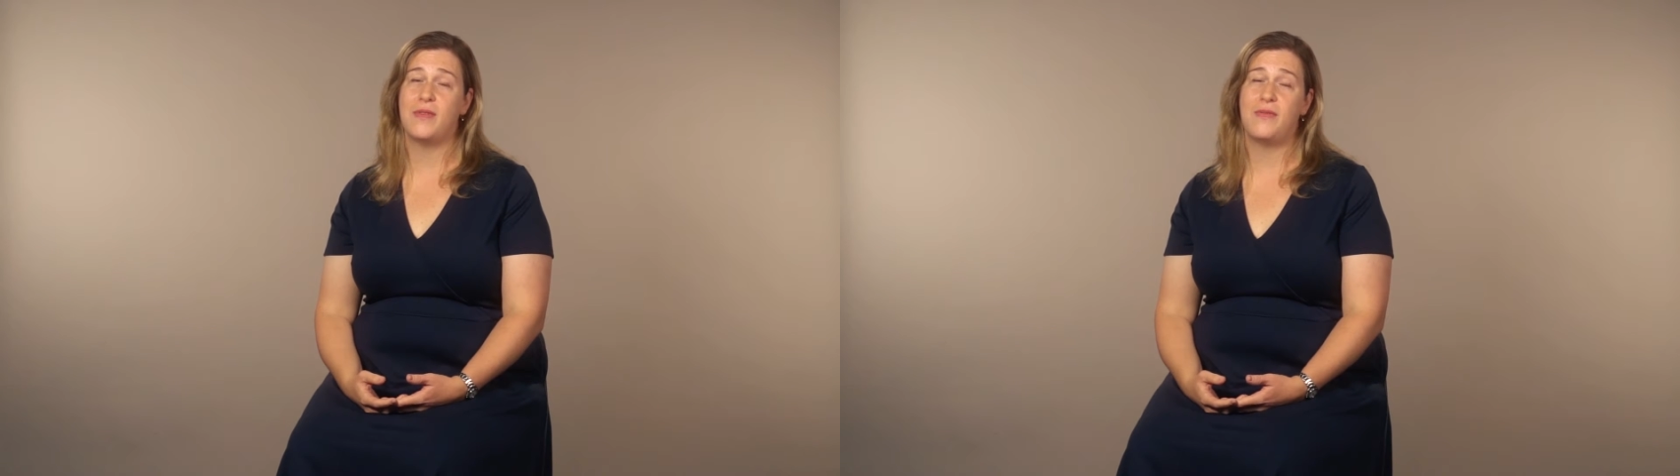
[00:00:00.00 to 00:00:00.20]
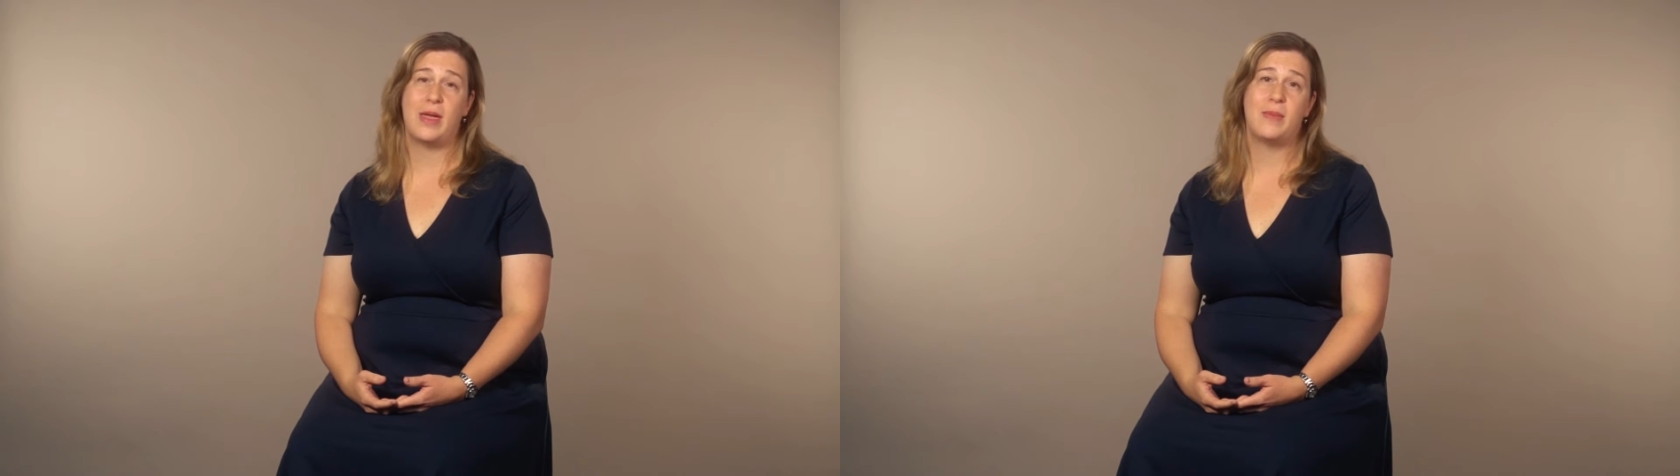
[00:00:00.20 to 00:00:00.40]

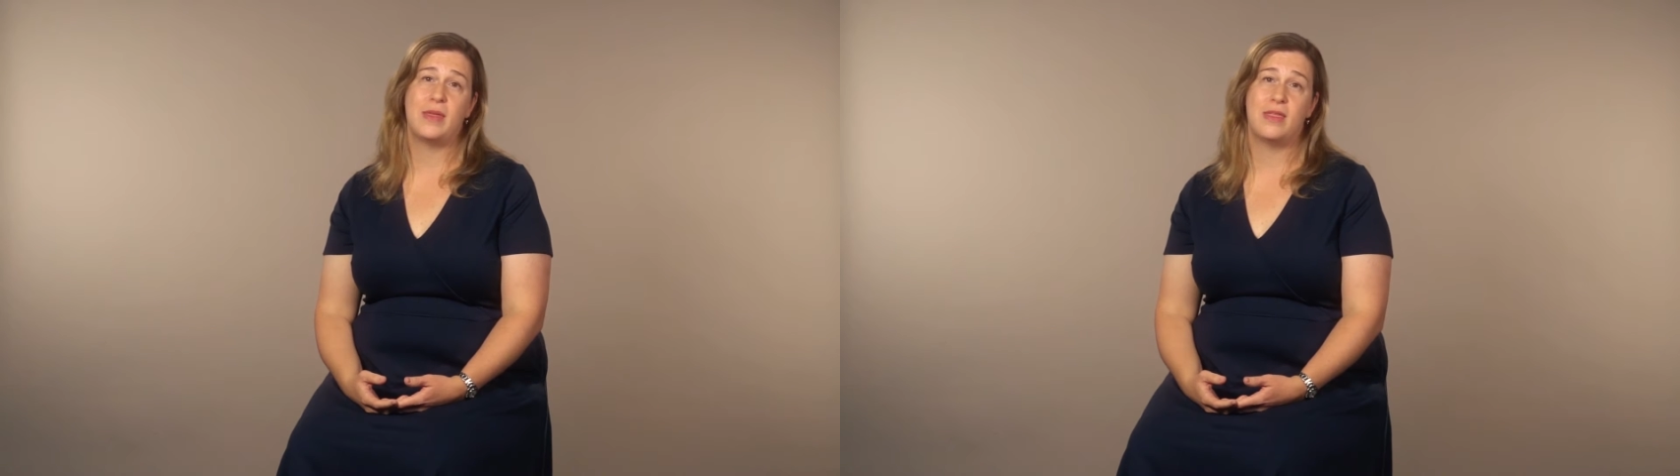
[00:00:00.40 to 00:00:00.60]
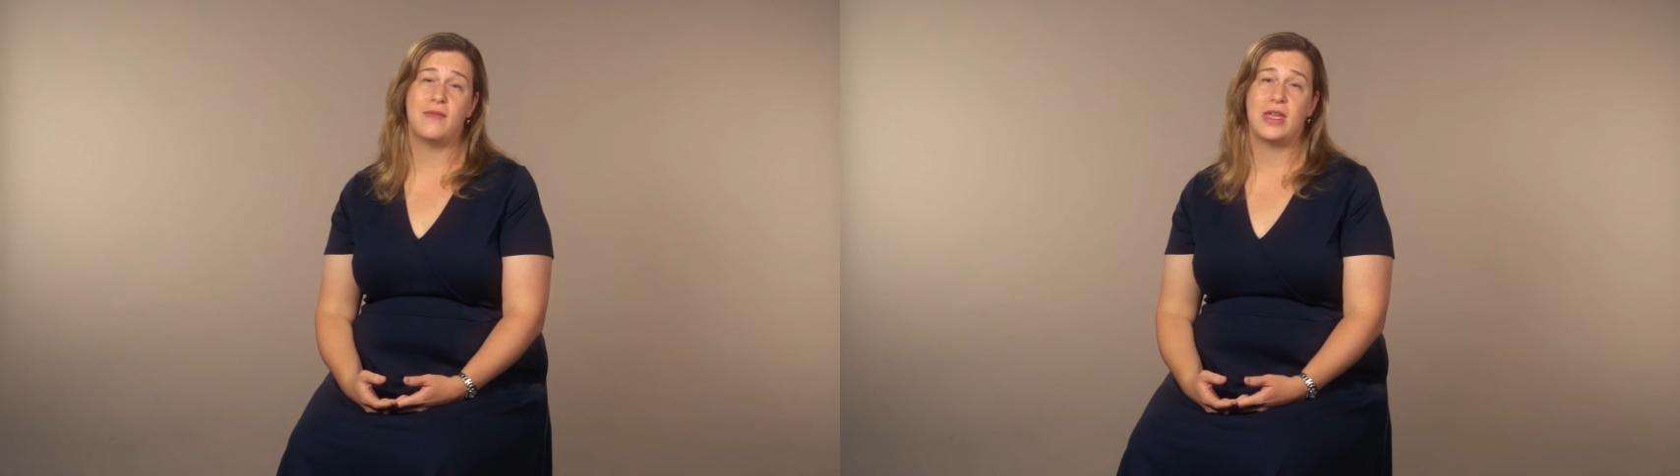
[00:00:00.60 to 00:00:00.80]

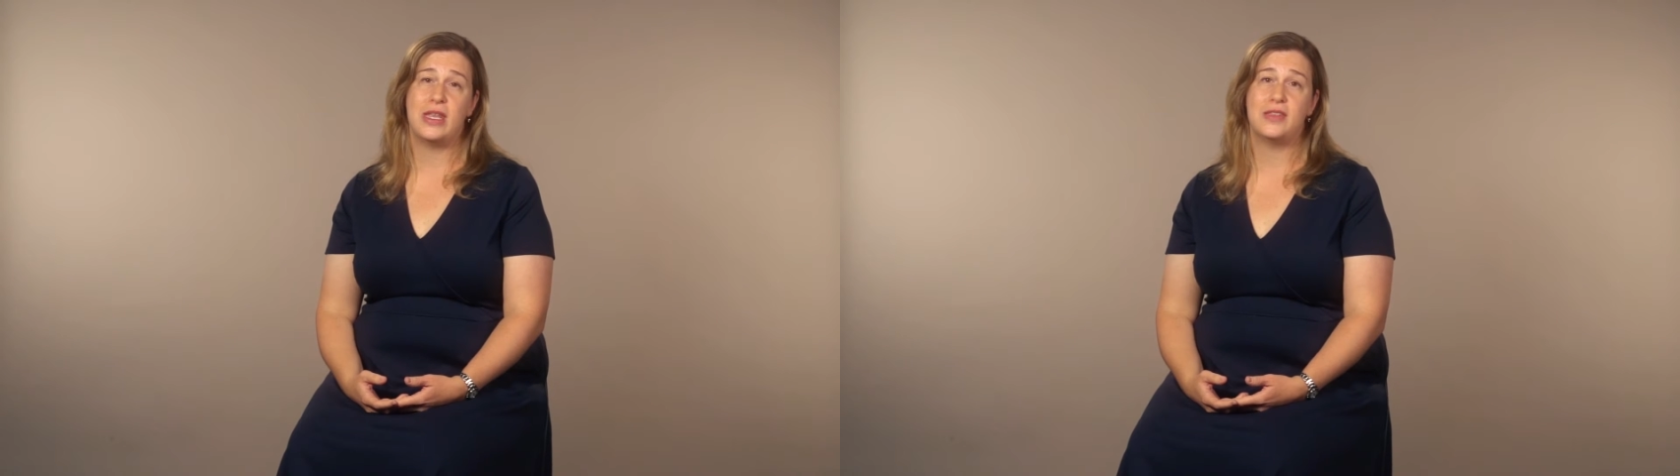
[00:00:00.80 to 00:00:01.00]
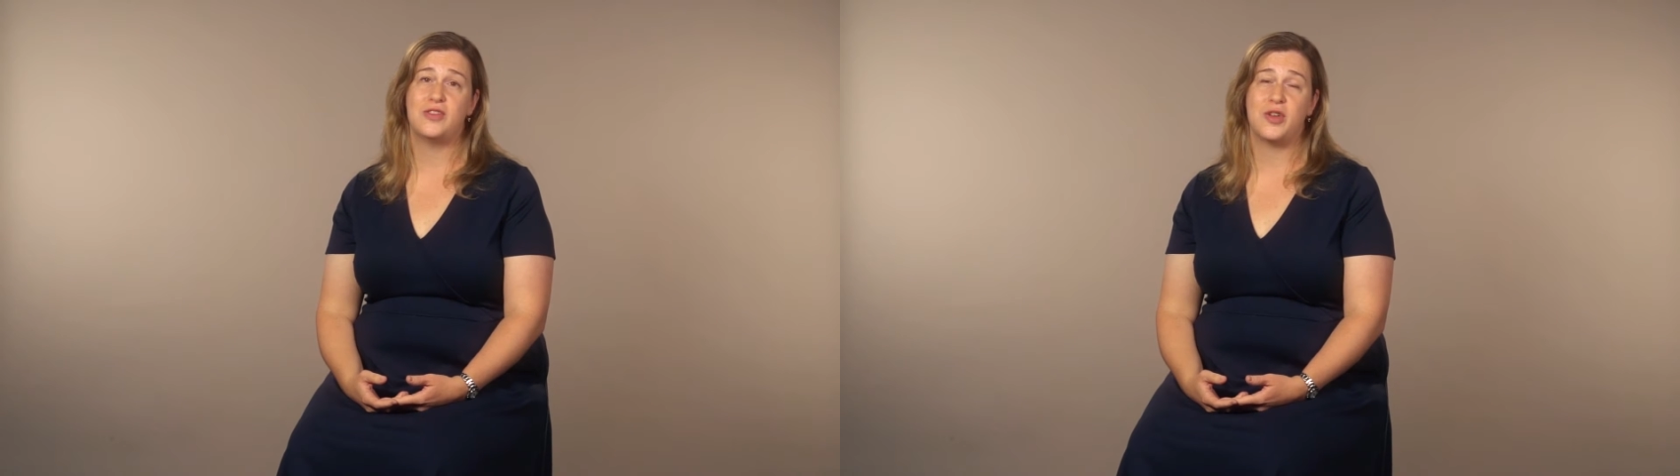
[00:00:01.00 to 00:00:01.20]
family living in
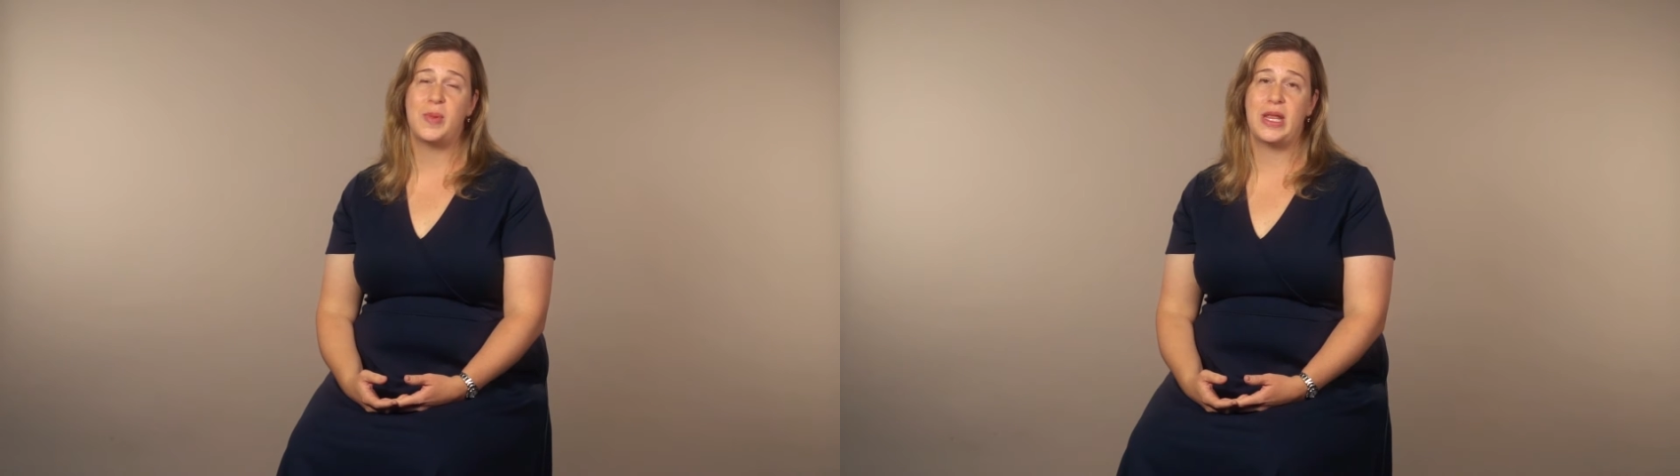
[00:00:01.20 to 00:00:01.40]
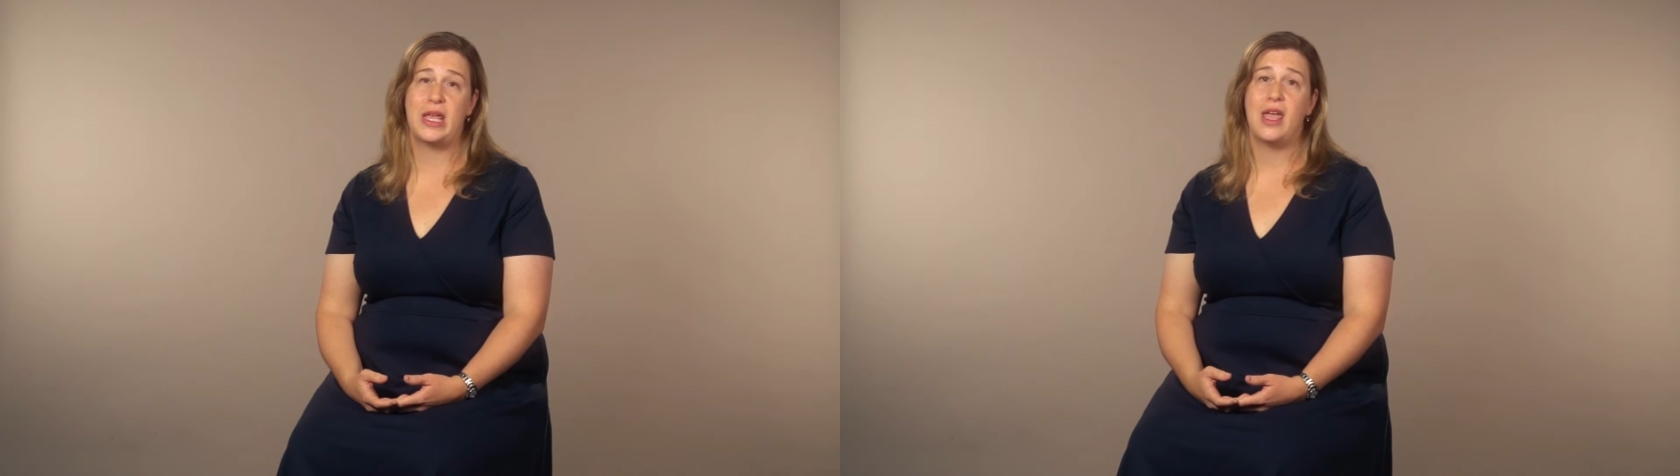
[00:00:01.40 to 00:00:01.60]
East
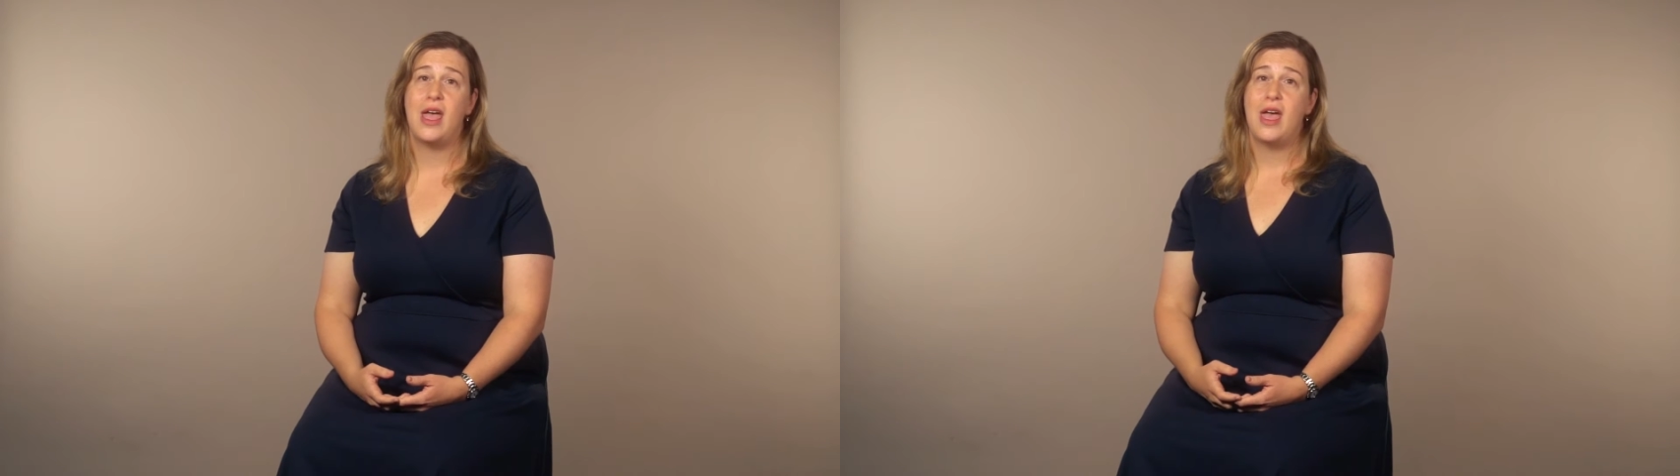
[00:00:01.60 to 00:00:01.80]
Germany,